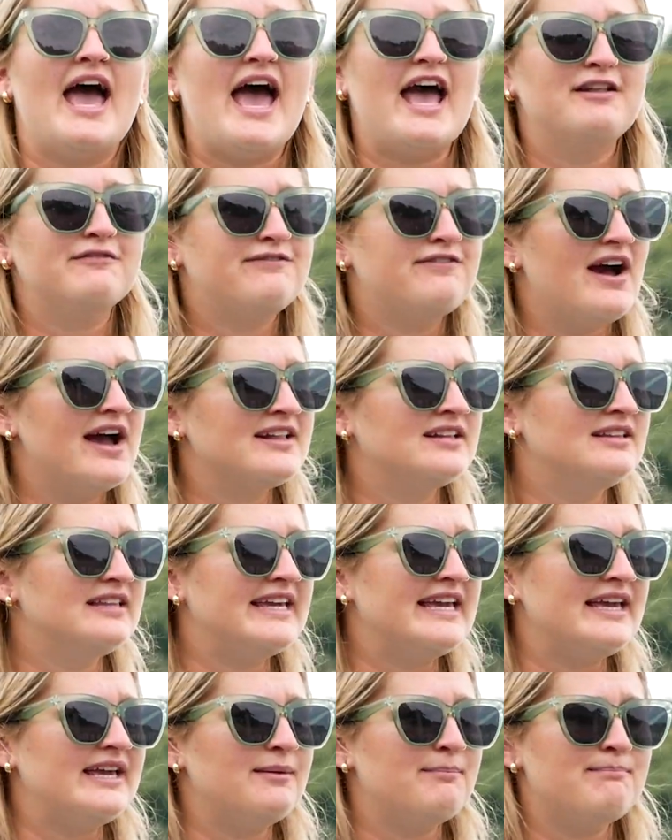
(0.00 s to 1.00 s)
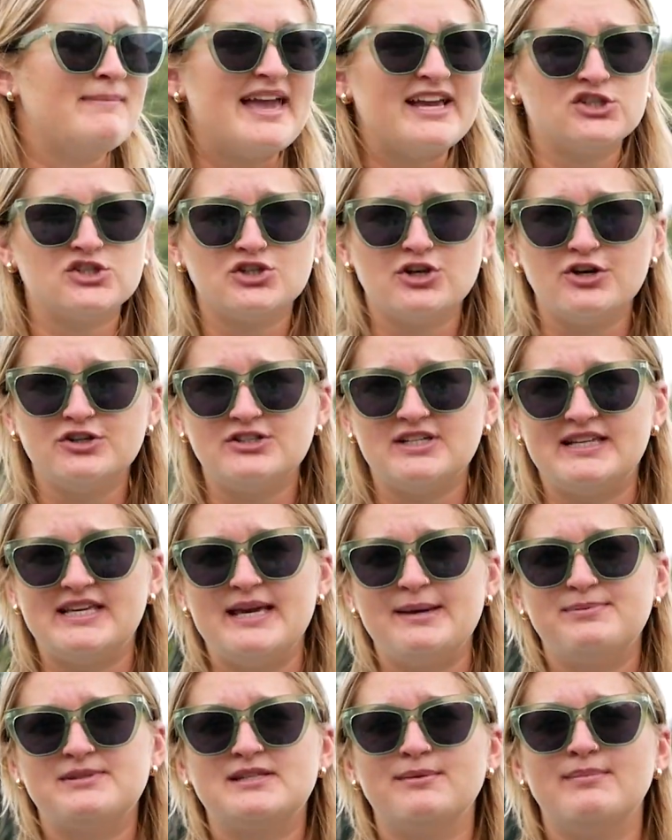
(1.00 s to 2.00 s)
And finally, make sure to
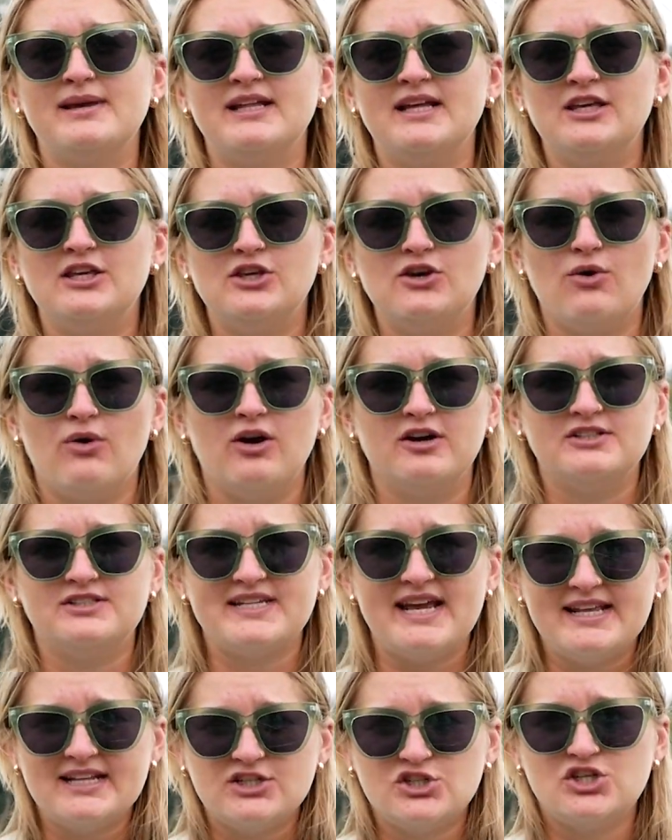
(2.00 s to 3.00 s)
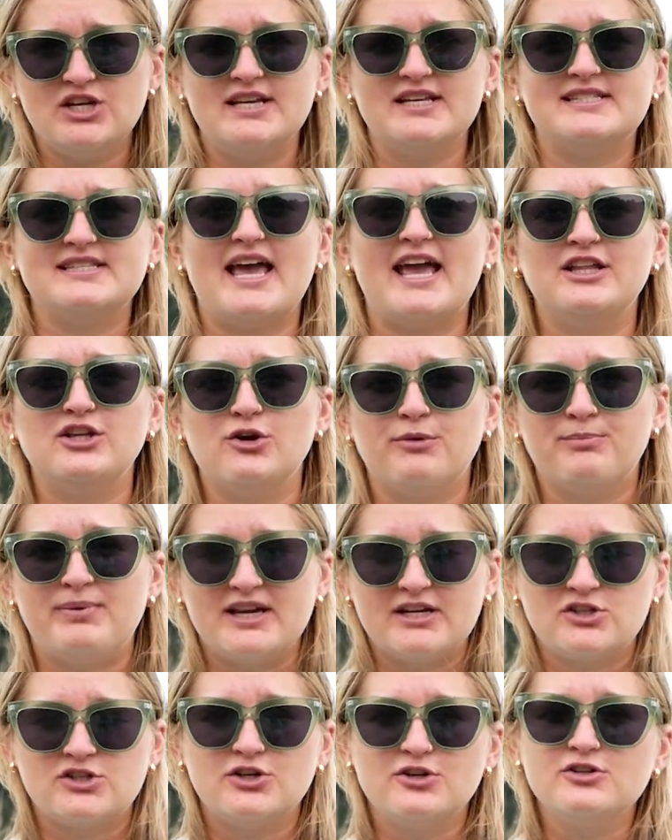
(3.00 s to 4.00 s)
keep submitting your data sheets and your
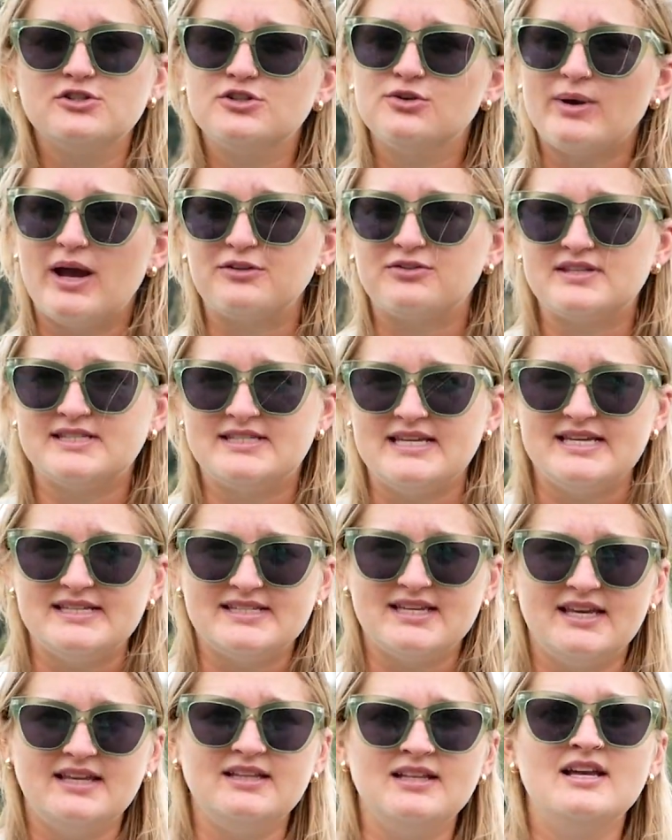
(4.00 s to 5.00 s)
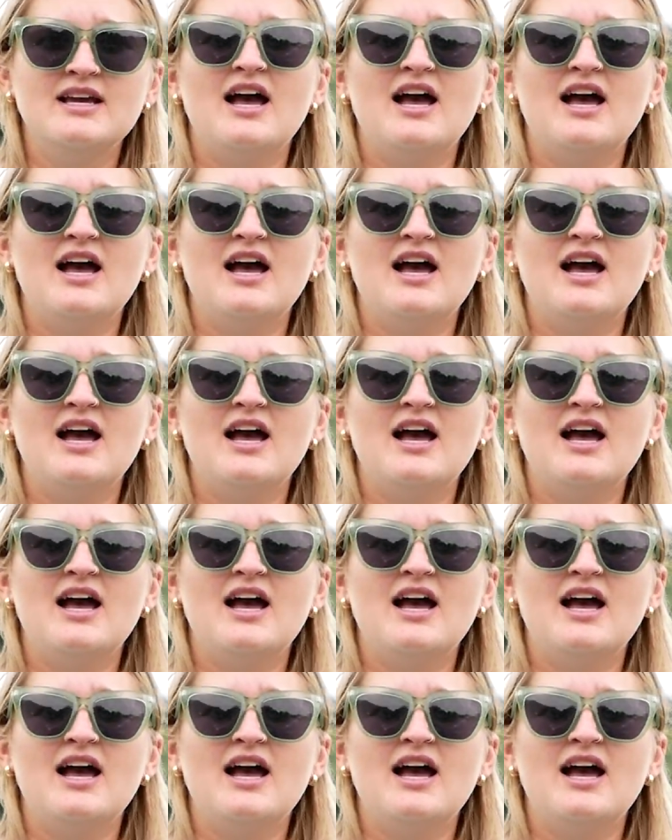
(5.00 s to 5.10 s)
pictures throughout the season.